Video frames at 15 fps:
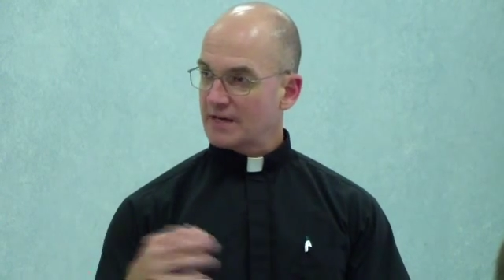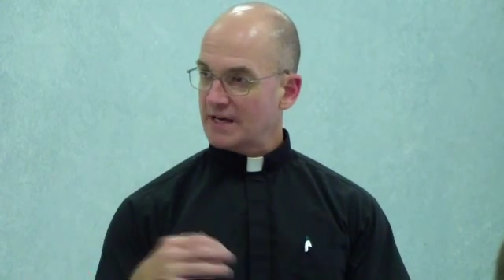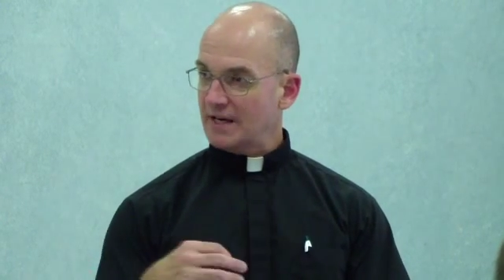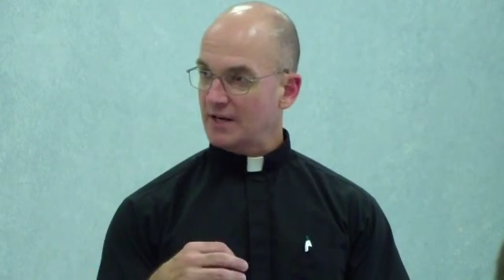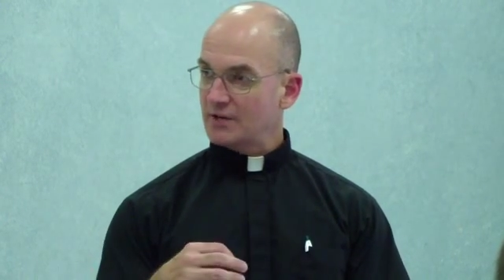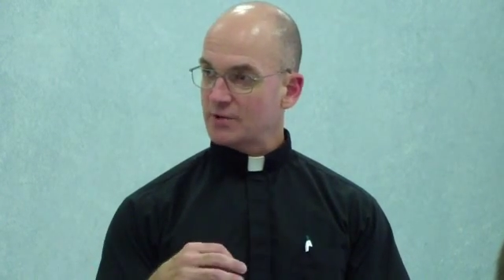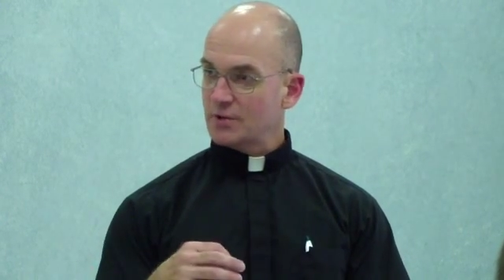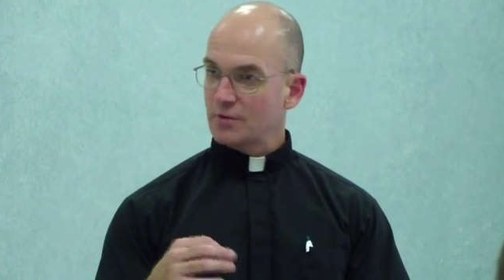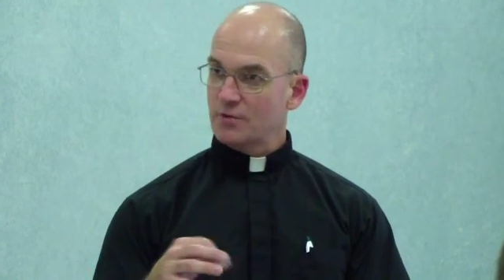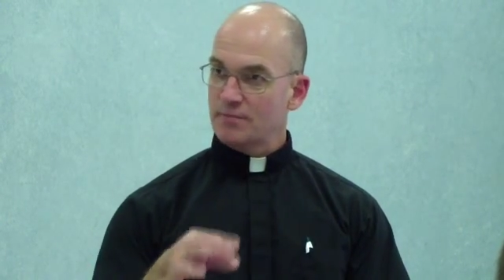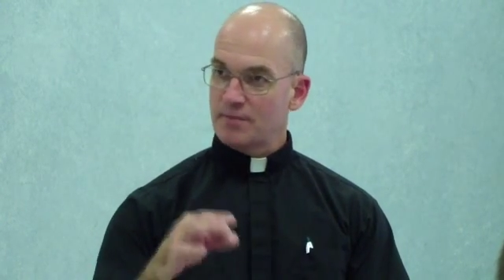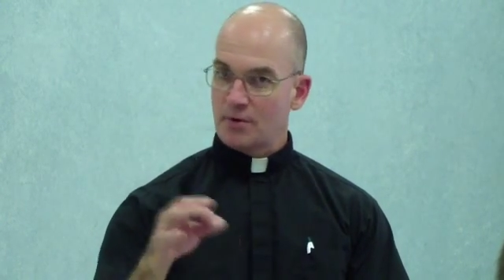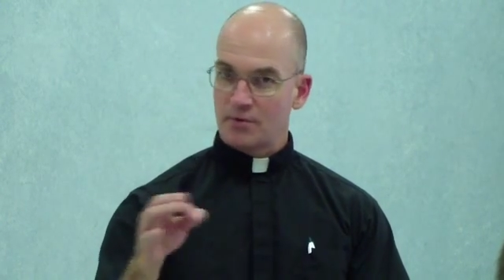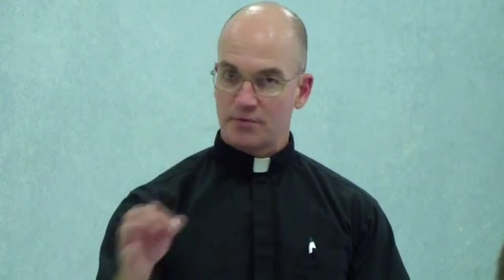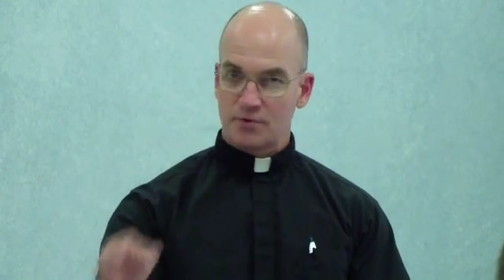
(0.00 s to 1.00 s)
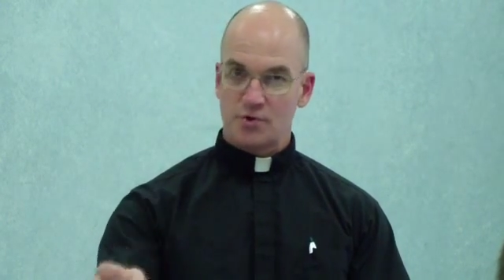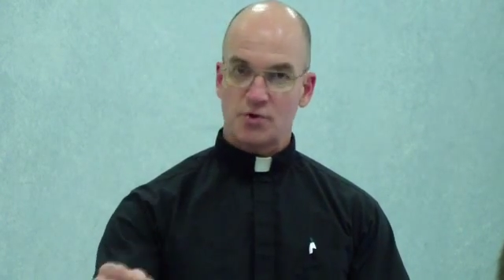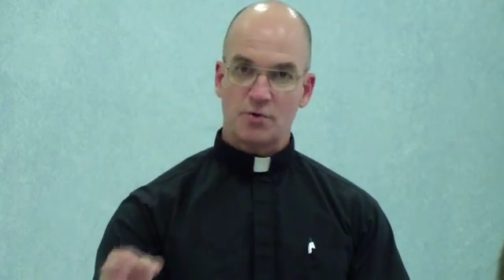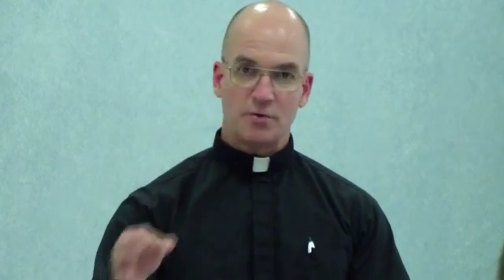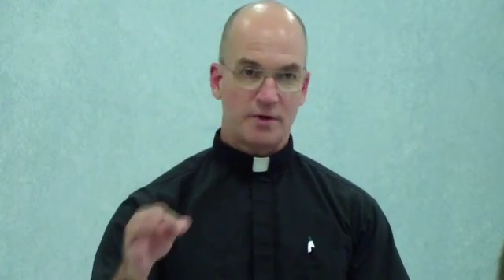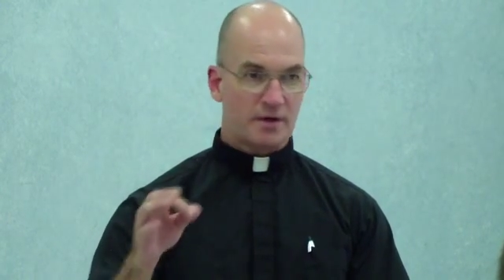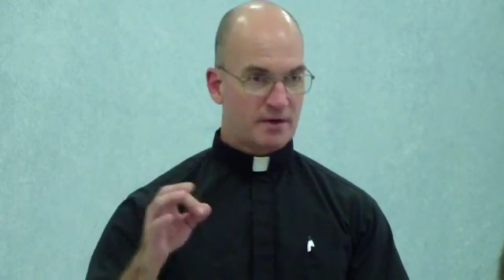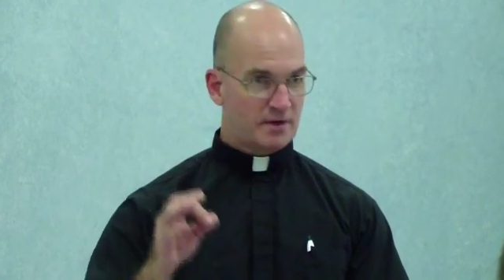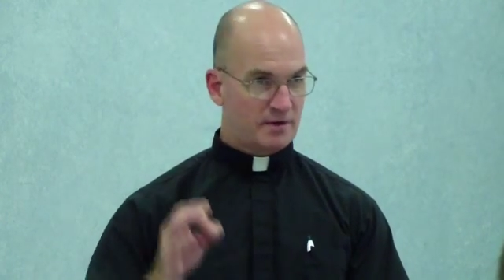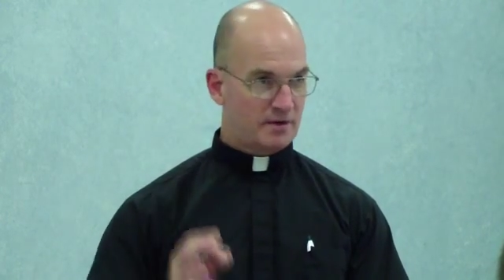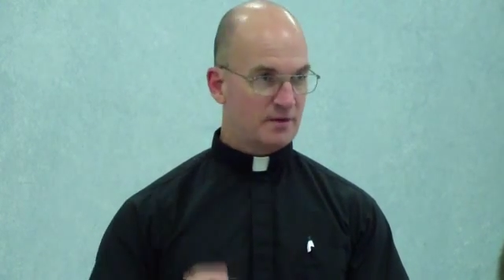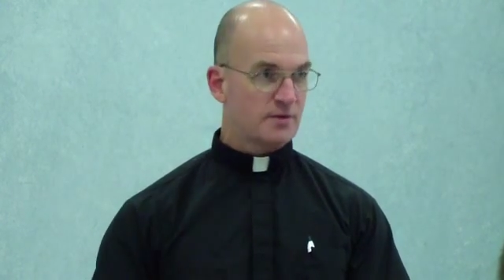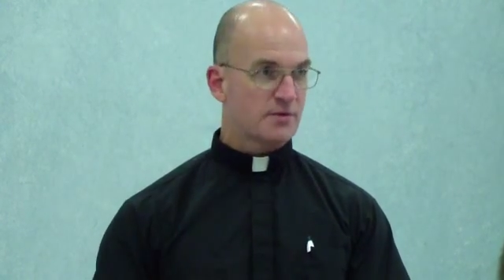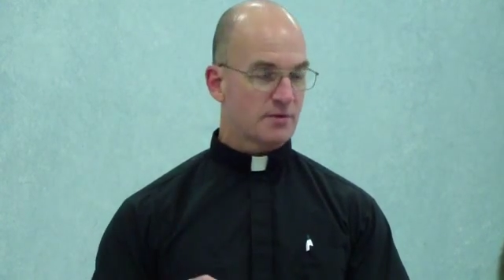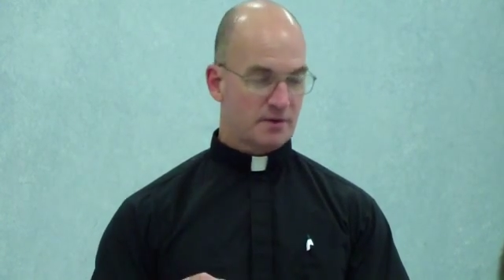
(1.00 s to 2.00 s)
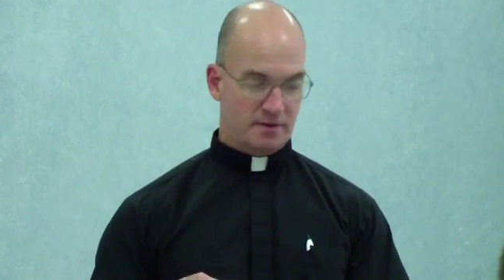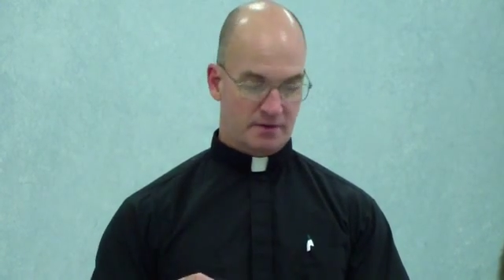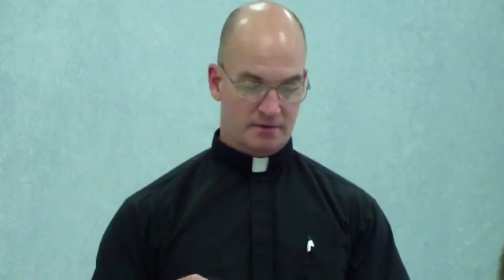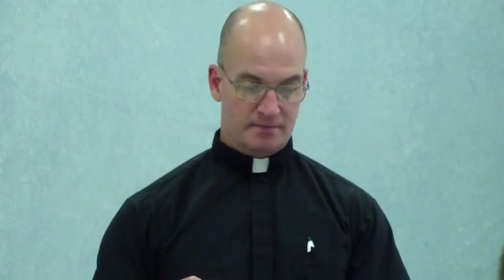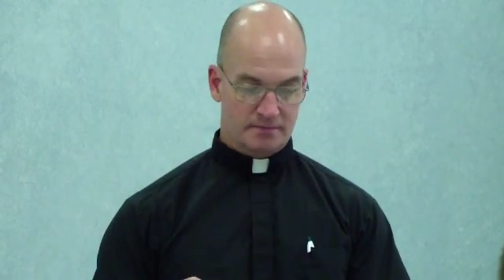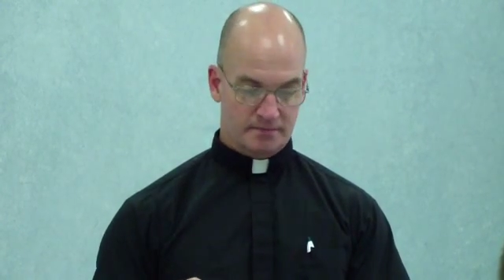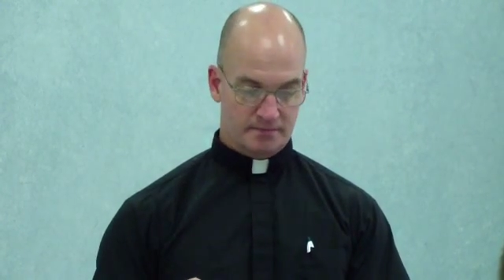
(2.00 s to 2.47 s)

kings over both Judah and Israel.